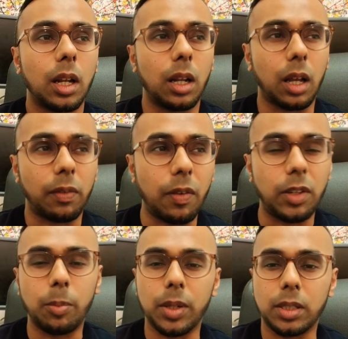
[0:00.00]
like
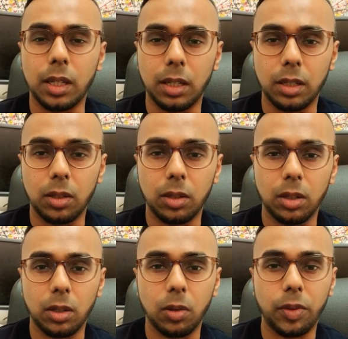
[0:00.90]
50%
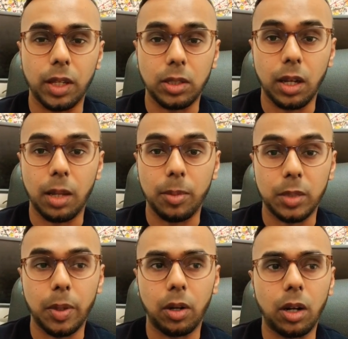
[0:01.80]
of their time
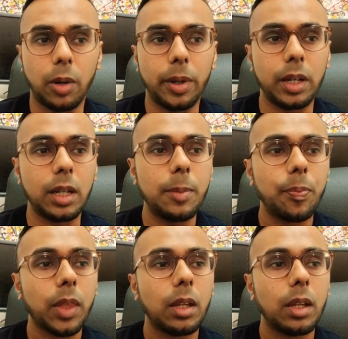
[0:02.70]
is spent on R&D.